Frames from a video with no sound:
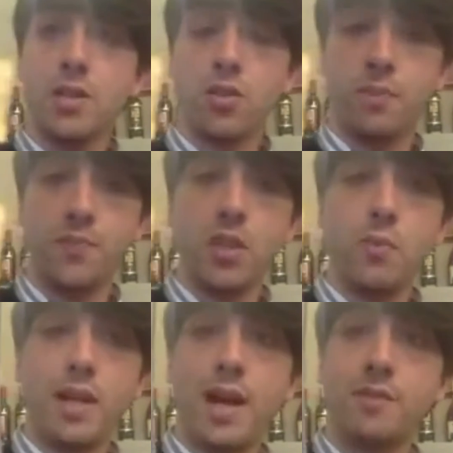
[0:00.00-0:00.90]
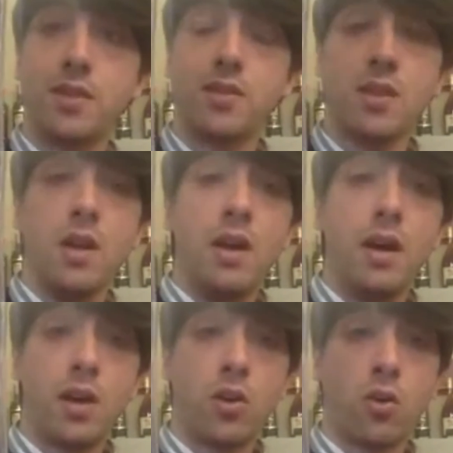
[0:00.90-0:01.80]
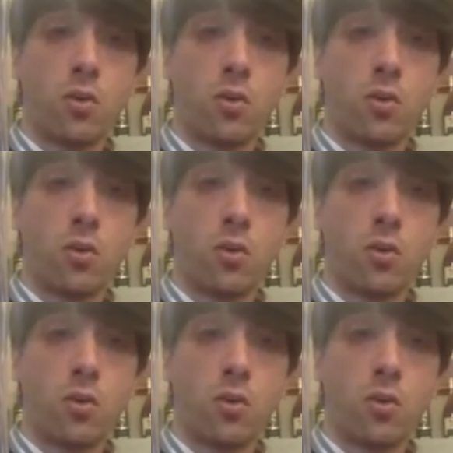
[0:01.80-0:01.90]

So you will have this uh,